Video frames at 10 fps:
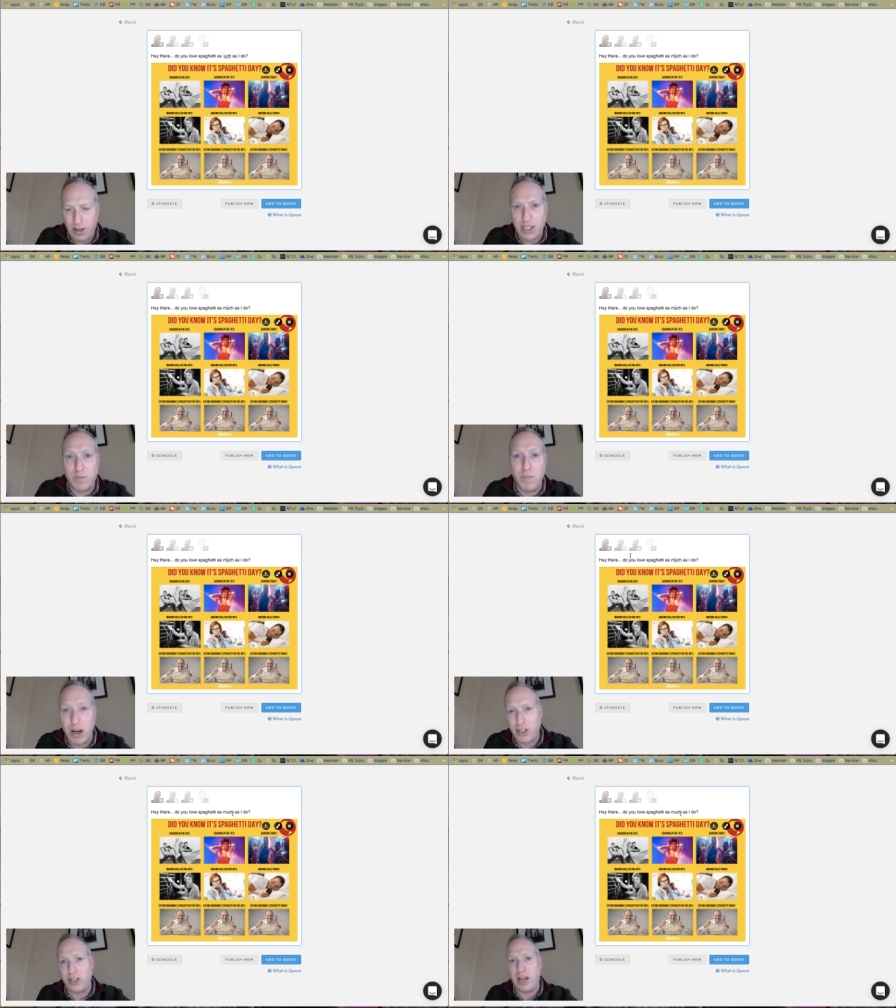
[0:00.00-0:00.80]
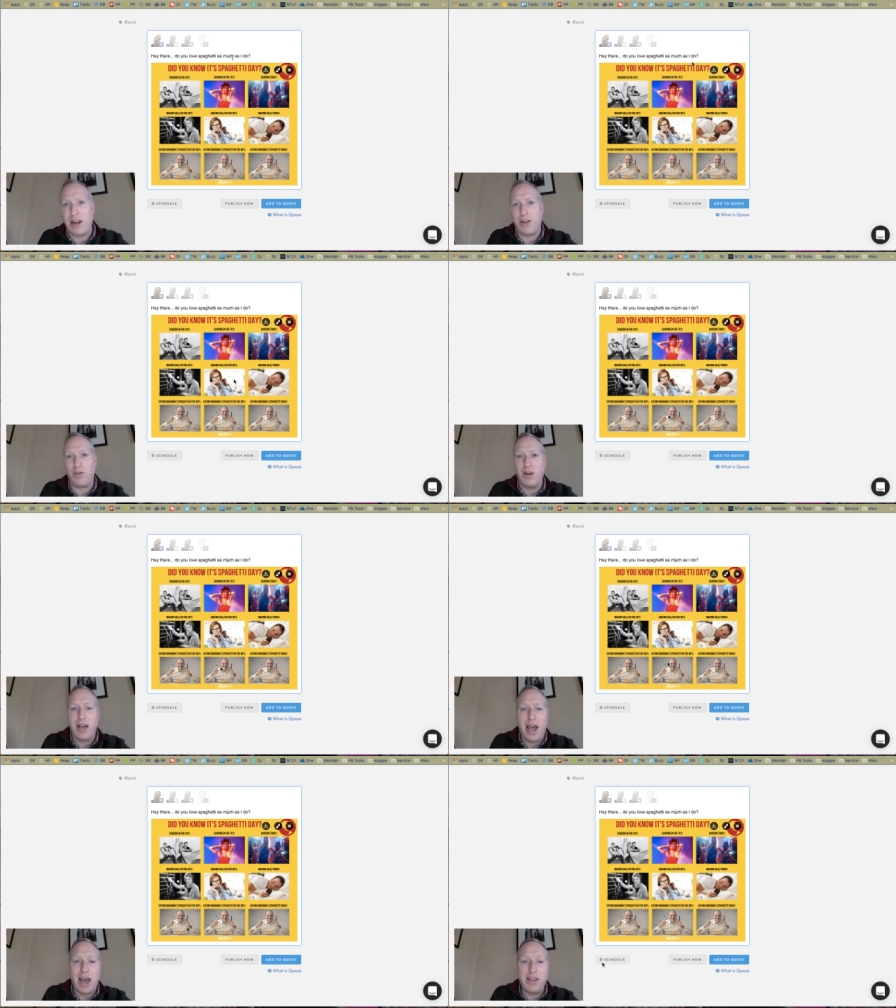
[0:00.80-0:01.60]
As much as I do
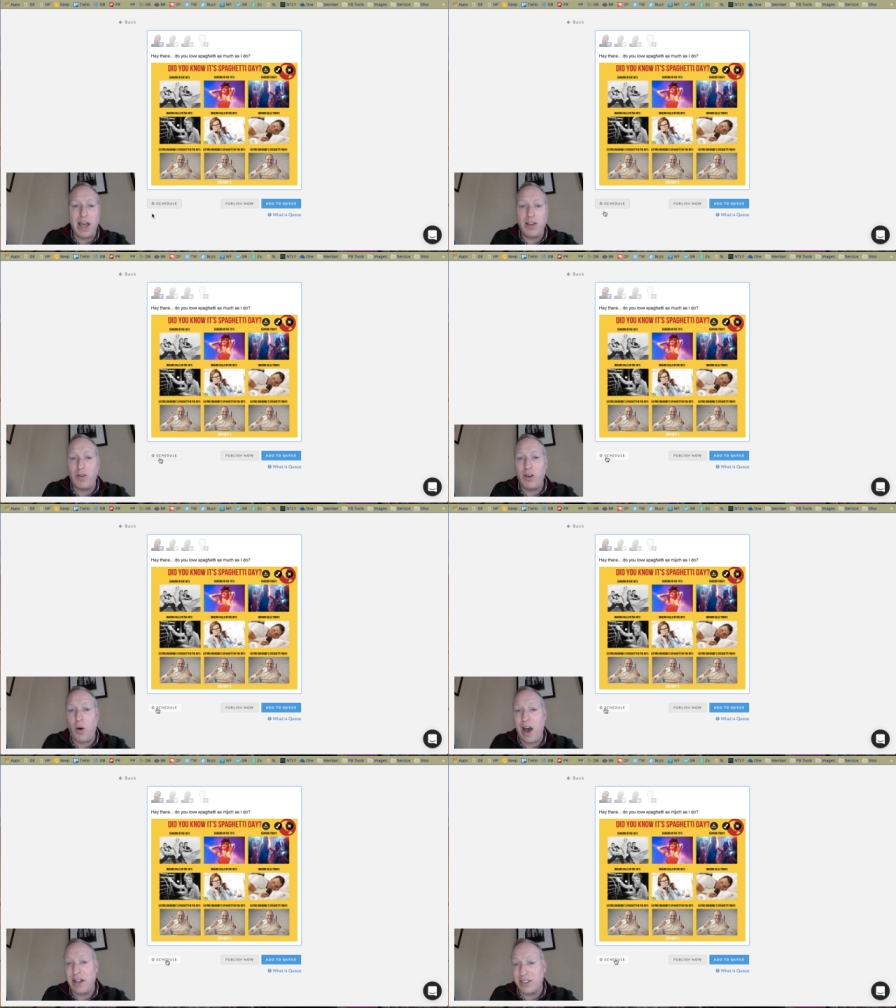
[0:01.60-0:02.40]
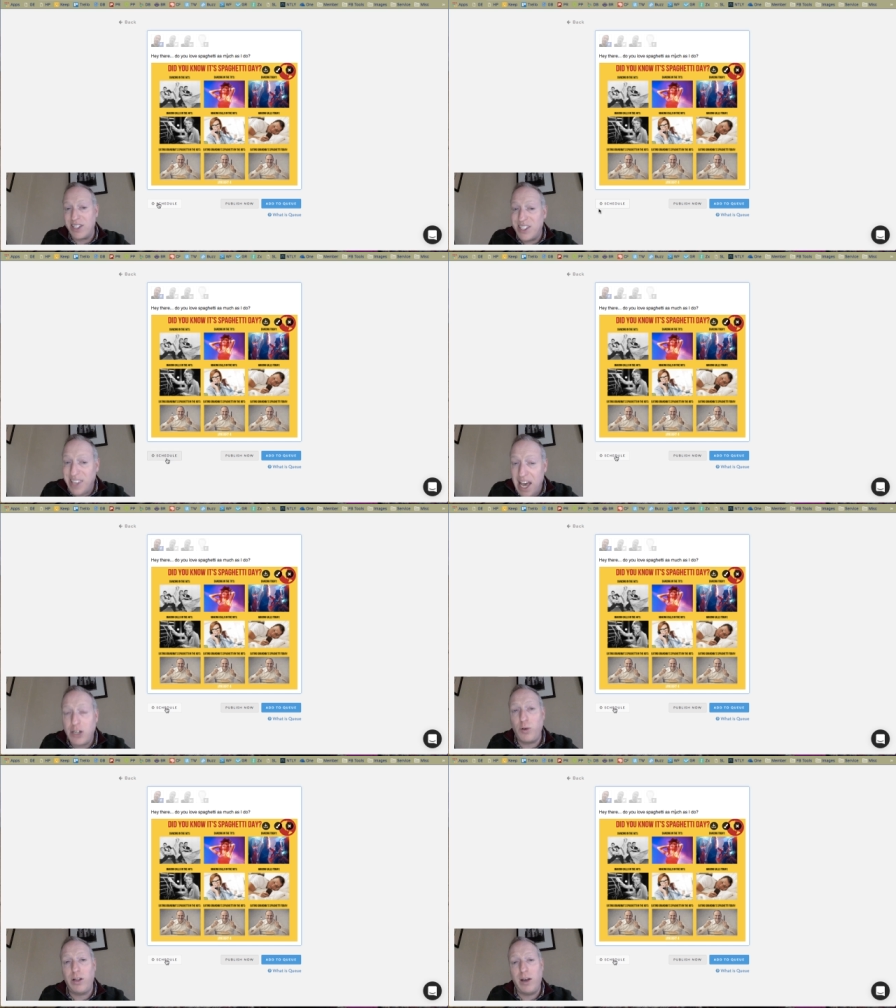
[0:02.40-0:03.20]
and then you can go ahead and
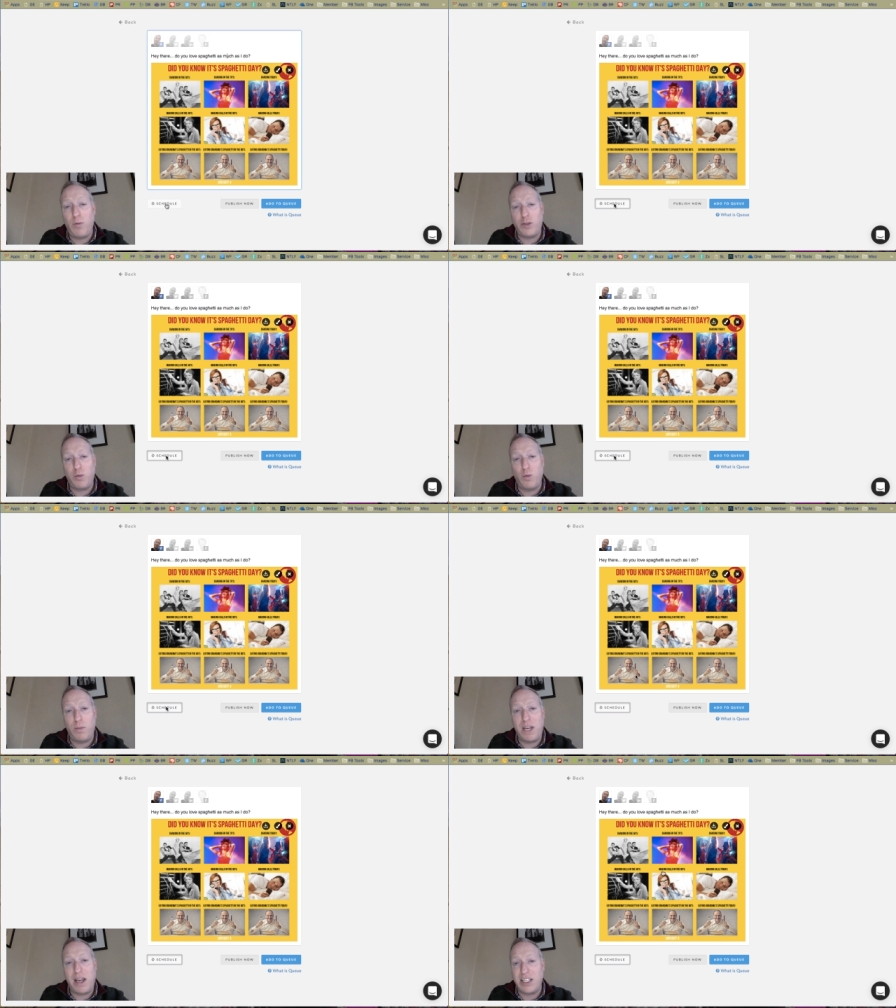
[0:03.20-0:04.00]
schedule it, which would be